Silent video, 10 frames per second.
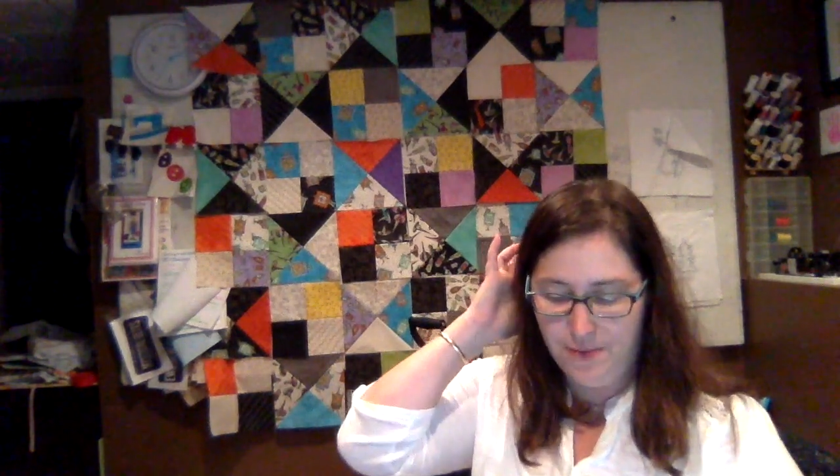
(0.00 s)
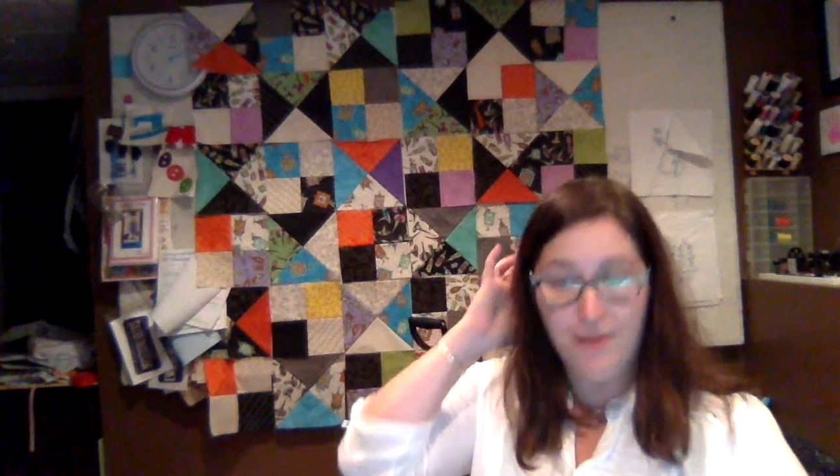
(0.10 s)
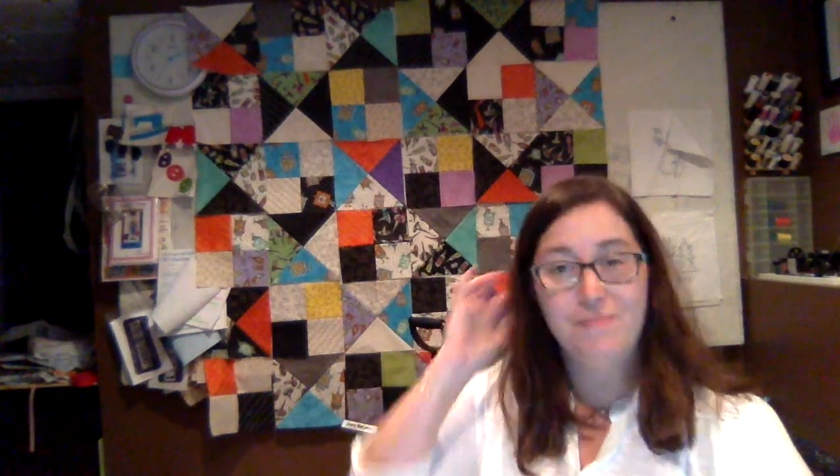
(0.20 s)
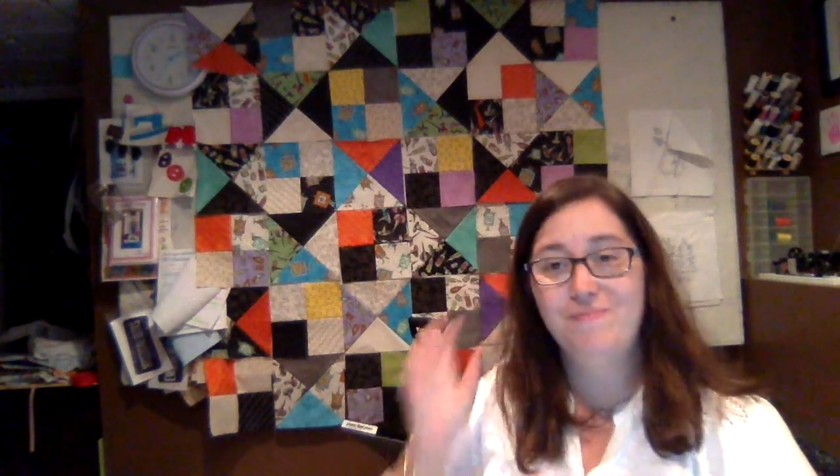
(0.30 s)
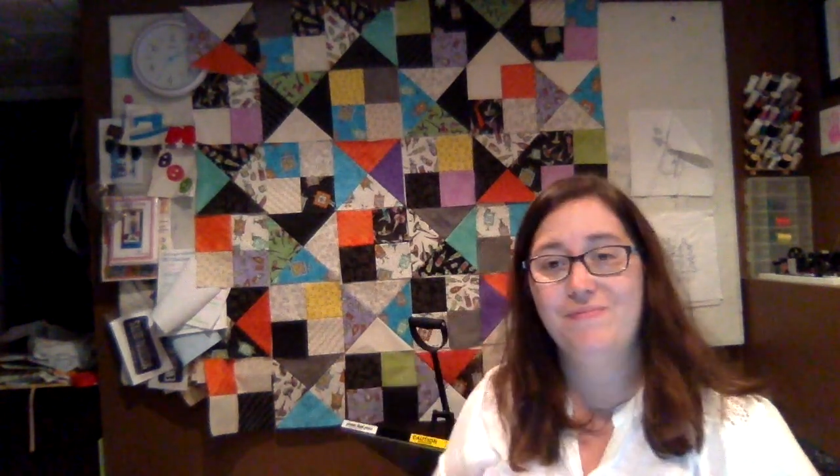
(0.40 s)

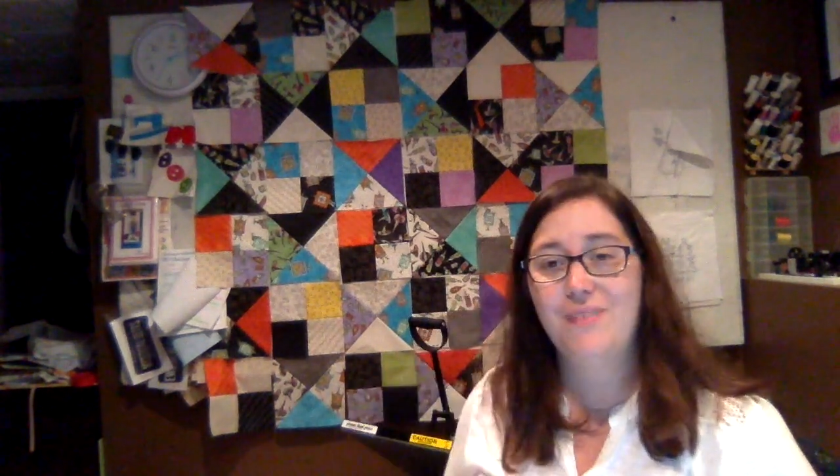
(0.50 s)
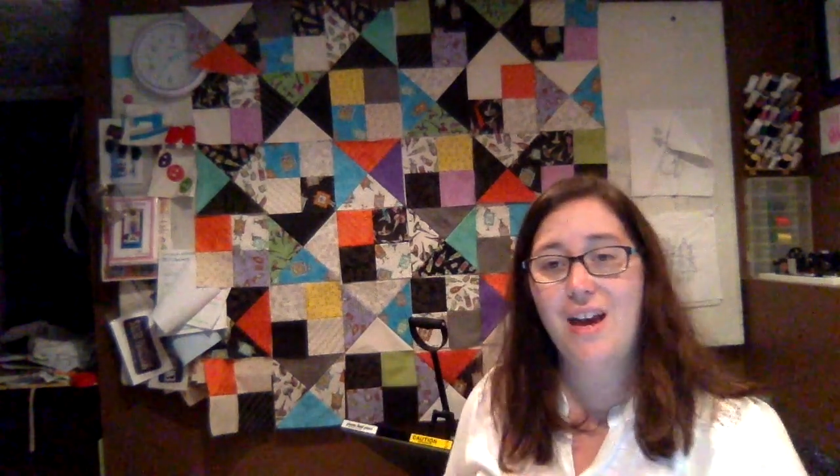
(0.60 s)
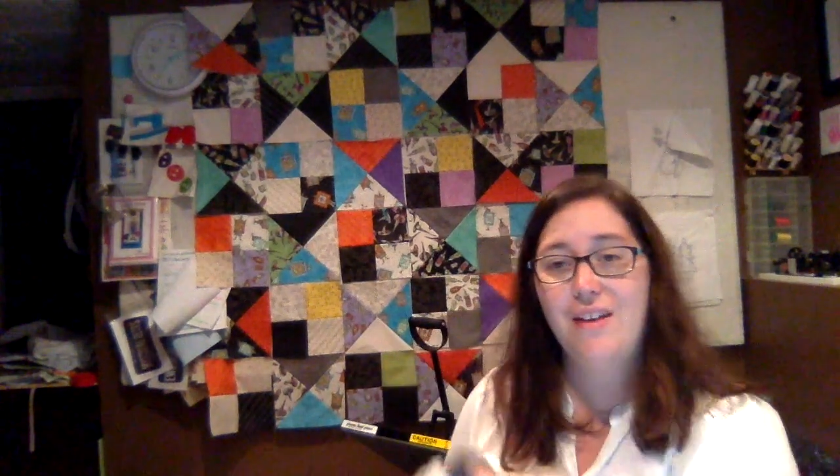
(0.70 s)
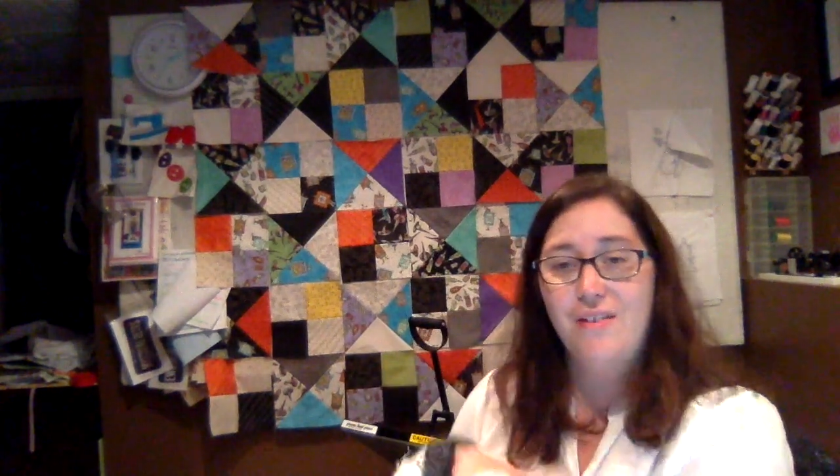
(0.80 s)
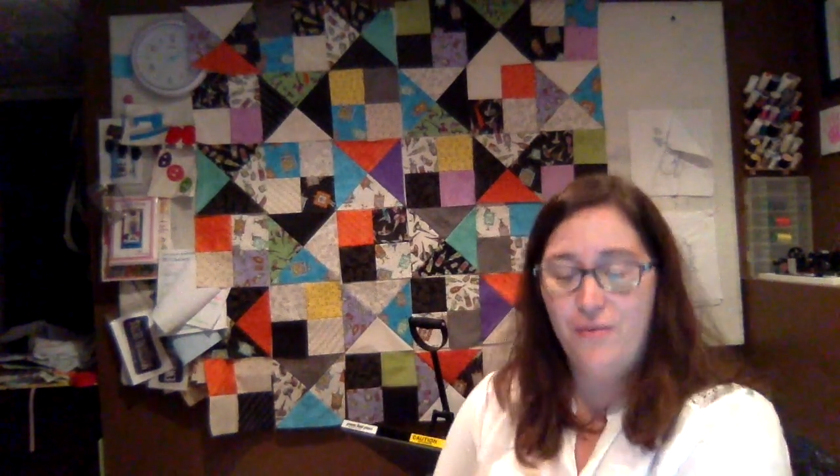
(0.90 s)
but
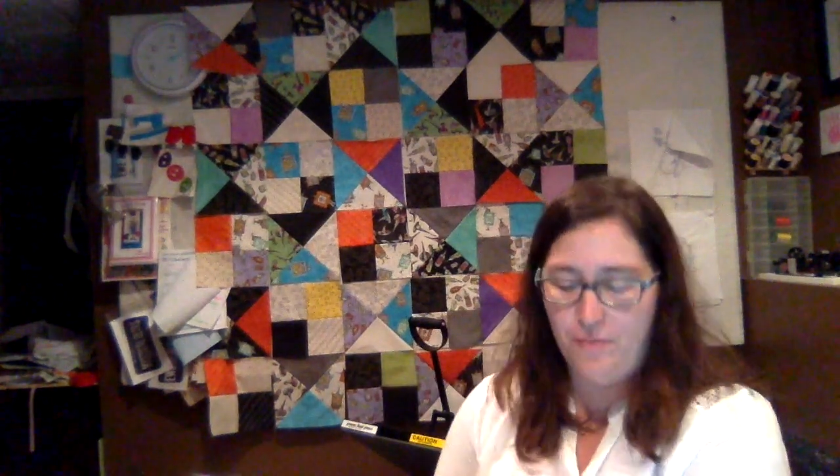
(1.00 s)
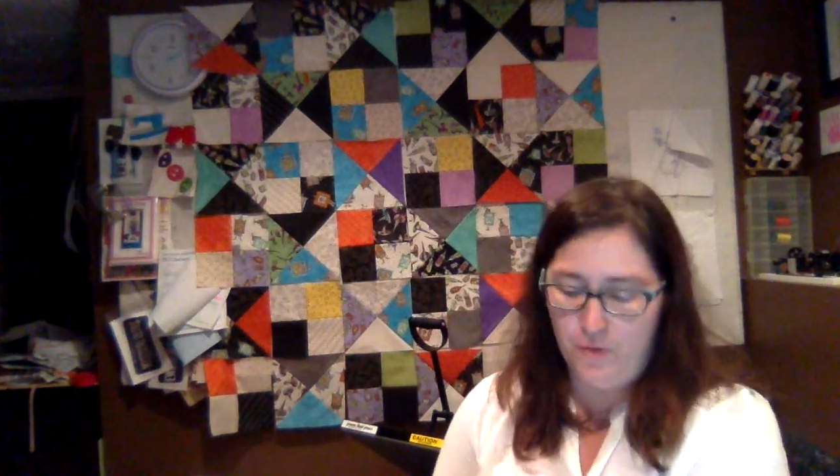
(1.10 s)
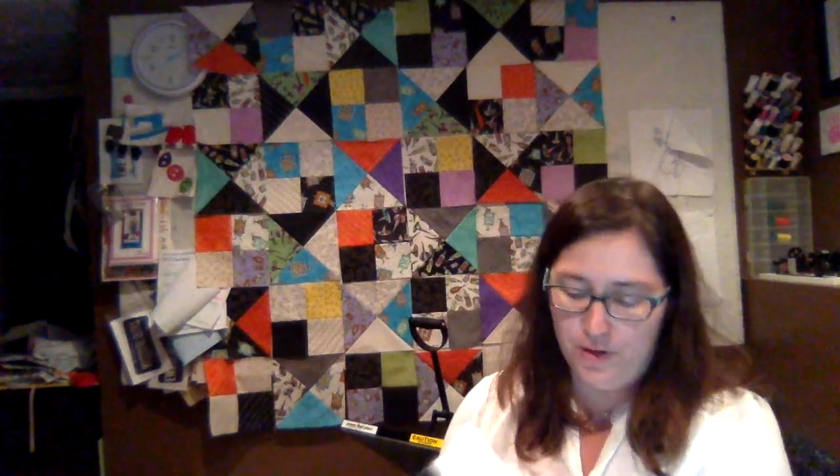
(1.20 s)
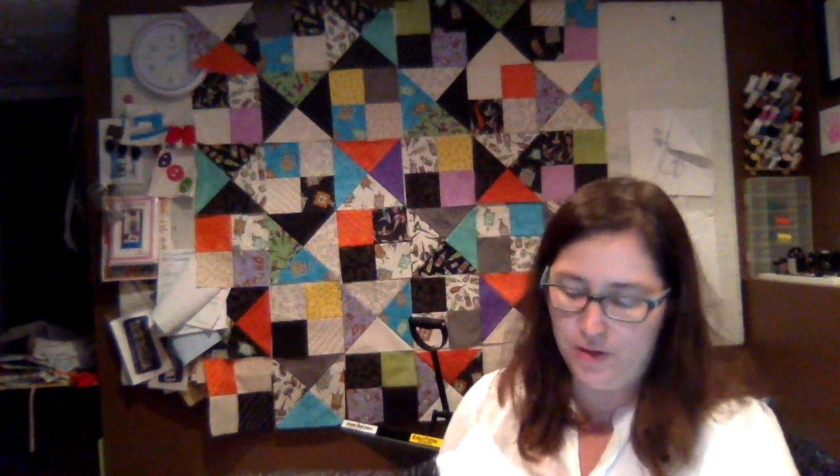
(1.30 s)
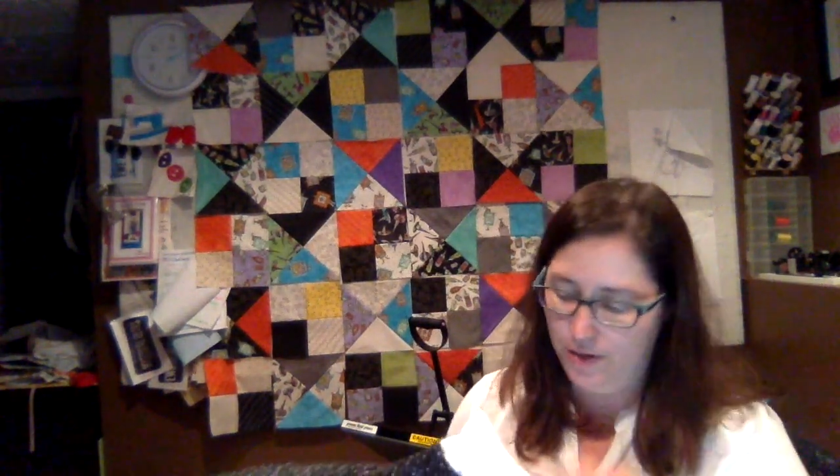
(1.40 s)
I don't know if I'm
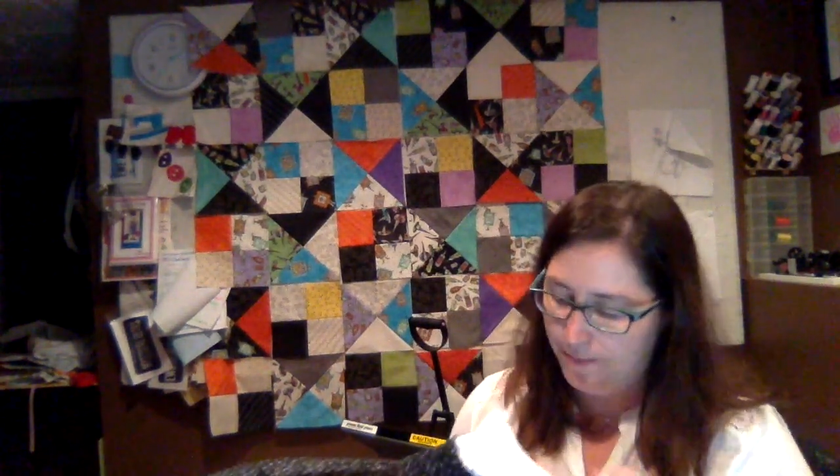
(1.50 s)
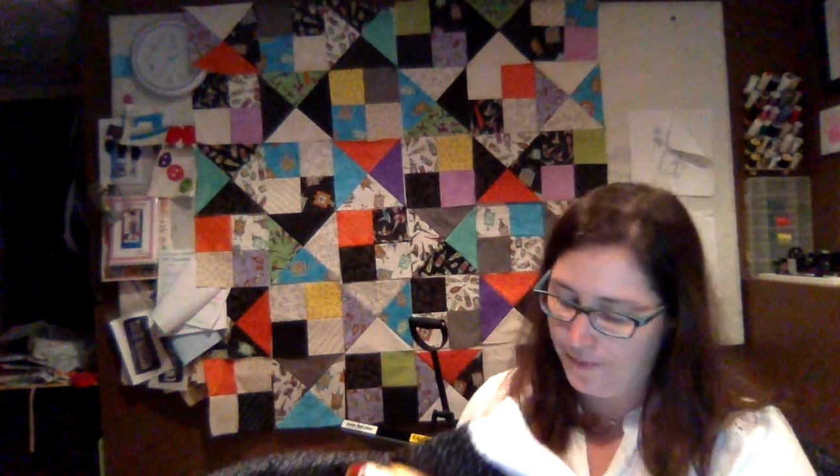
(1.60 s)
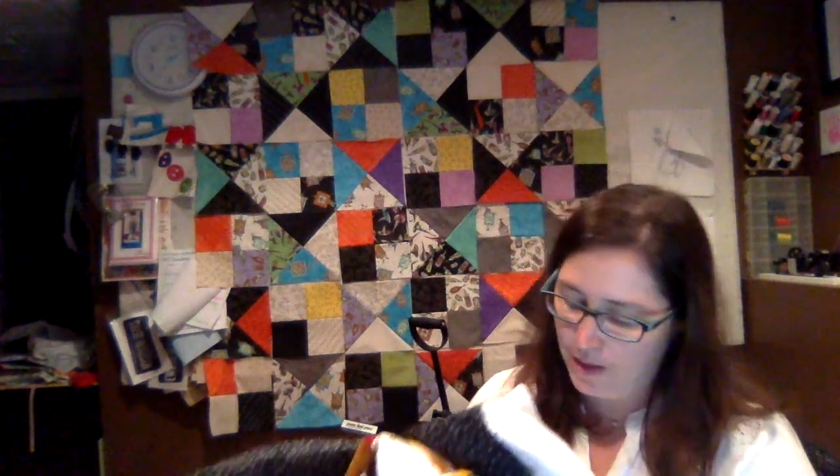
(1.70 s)
going to.